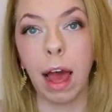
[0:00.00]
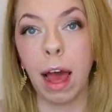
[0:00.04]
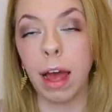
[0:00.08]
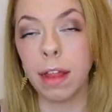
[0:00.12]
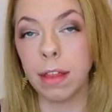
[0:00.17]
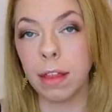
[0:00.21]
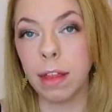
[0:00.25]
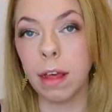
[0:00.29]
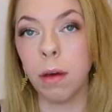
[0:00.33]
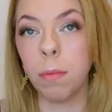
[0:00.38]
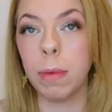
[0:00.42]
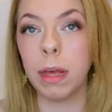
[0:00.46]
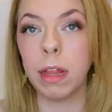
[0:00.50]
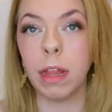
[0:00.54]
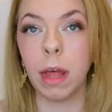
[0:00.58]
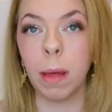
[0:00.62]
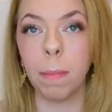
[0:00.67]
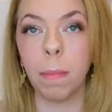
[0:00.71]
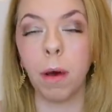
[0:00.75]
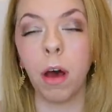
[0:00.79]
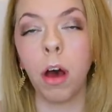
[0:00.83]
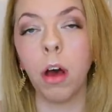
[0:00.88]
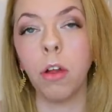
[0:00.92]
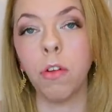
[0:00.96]
and they'll meet
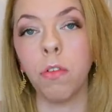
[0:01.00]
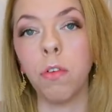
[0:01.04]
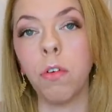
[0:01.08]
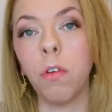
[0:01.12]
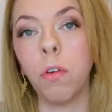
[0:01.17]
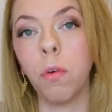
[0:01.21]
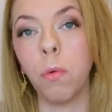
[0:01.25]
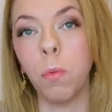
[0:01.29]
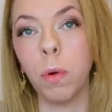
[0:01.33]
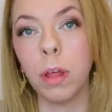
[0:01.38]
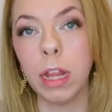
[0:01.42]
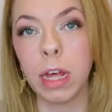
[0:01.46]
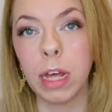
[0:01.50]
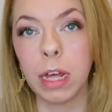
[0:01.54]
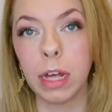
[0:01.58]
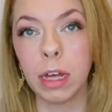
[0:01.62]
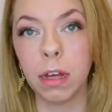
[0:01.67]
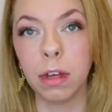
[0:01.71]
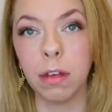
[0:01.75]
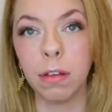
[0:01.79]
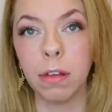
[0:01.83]
their partner along with it,